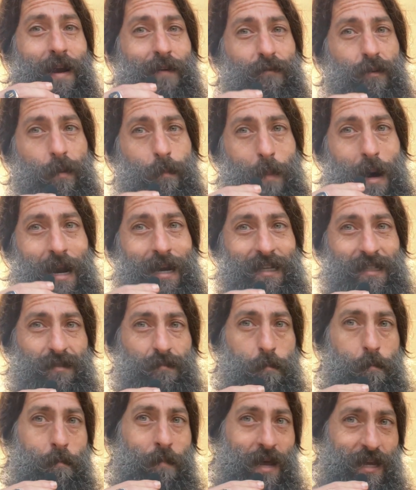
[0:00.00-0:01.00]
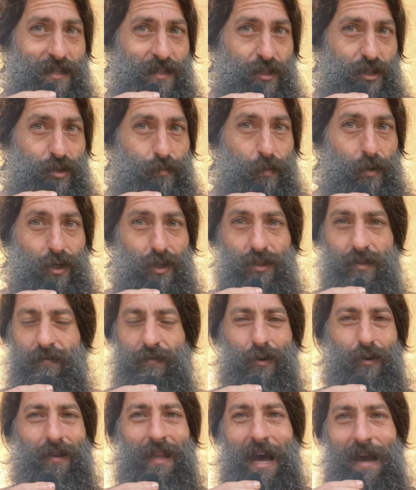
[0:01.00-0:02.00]
everybody's message because of
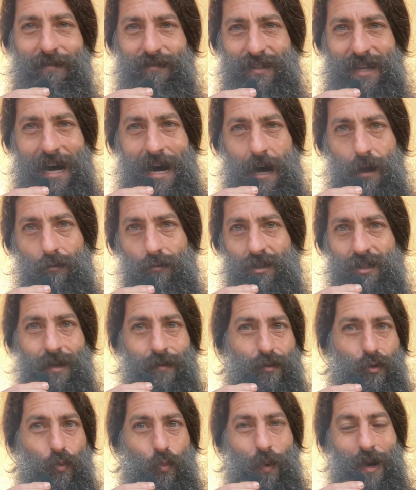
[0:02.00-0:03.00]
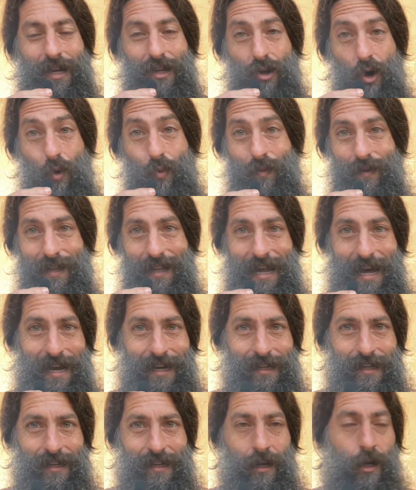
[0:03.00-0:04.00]
their lifestyle or something we don't
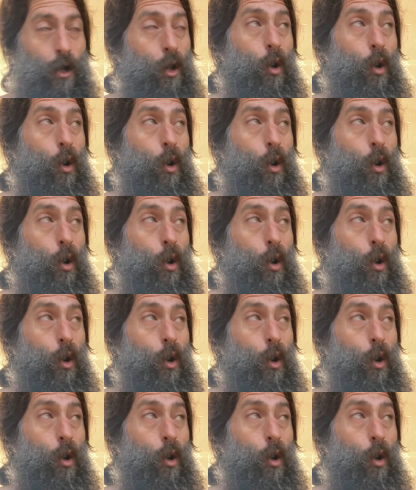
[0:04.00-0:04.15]
like,